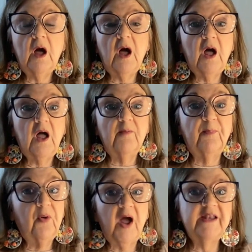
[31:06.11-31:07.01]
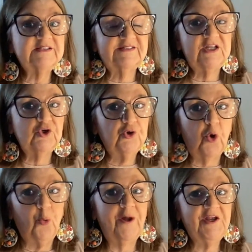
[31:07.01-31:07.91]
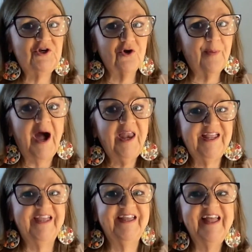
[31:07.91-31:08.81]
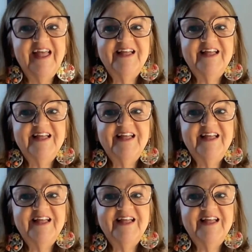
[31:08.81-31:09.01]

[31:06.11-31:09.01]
products that you don't want in your body.